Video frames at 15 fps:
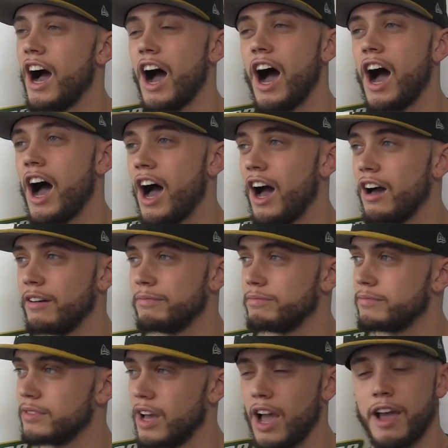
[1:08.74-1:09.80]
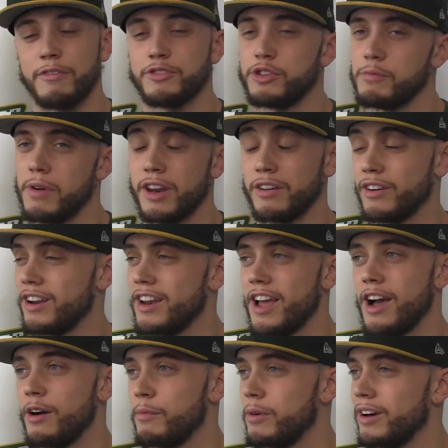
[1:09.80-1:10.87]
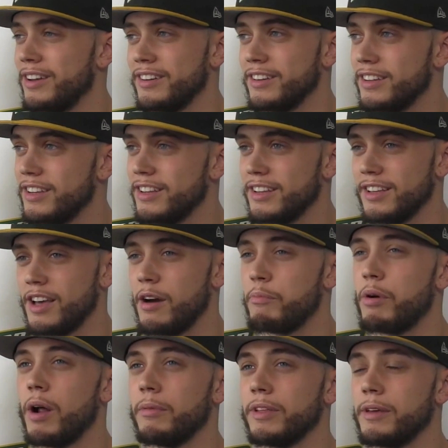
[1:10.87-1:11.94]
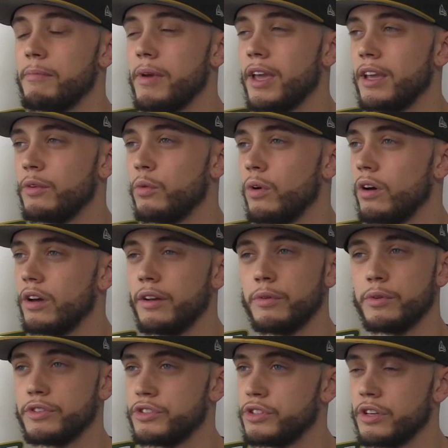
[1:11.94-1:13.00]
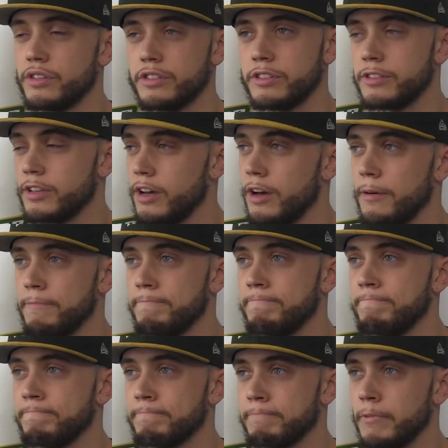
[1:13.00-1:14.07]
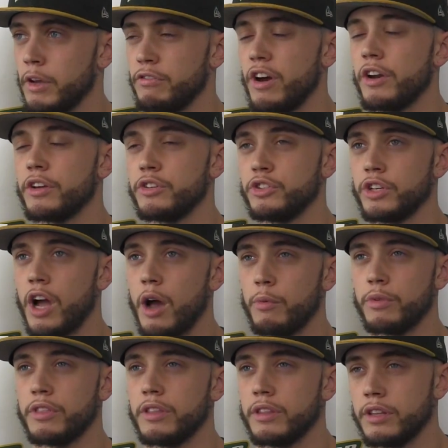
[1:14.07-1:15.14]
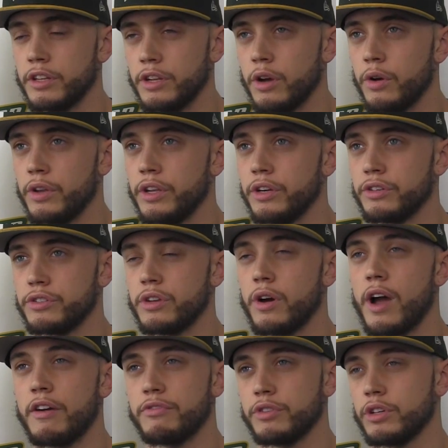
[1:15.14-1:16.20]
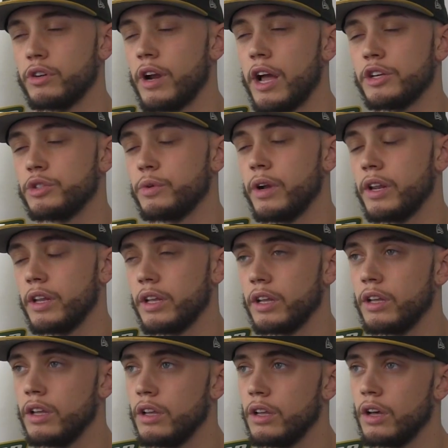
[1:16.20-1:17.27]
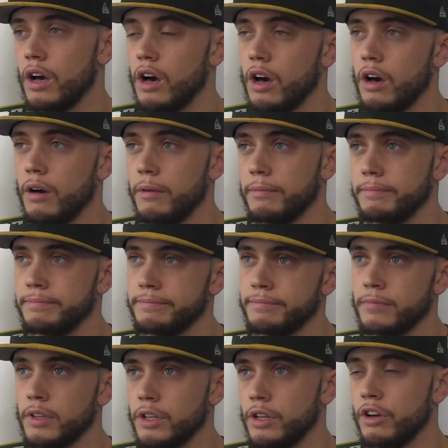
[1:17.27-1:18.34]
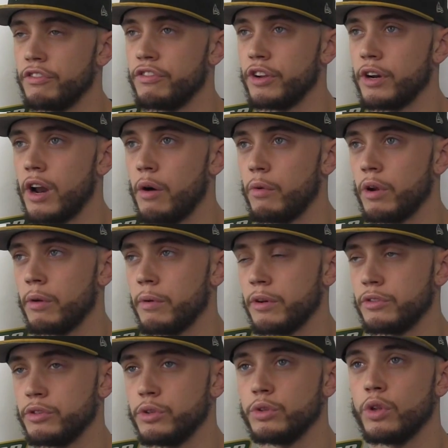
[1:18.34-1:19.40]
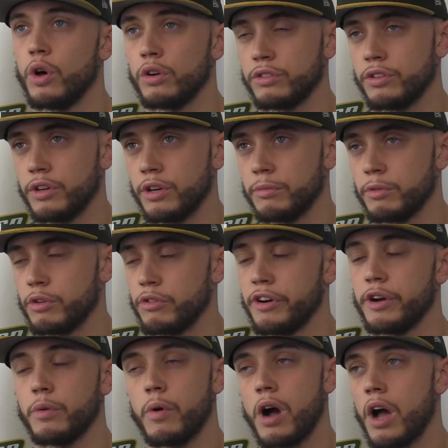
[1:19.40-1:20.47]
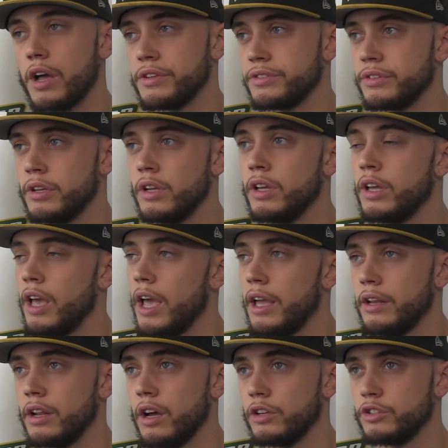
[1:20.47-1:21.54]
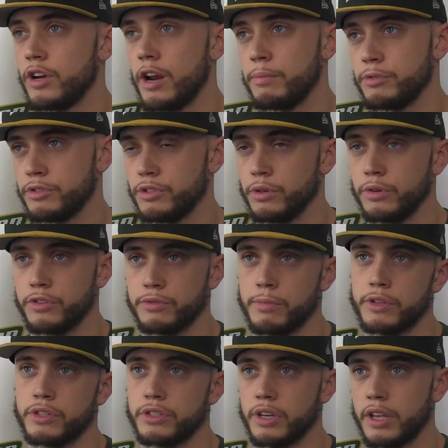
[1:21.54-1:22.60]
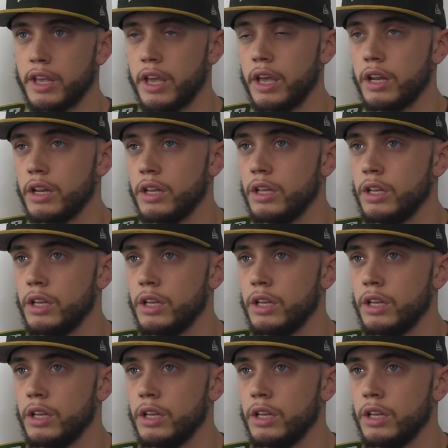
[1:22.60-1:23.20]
I have too many right now, but probably a main one was just find a good job within, you know, a year or so after graduating, you know, figure out what I want to do long-term career-wise, and try to pursue it as much as I can.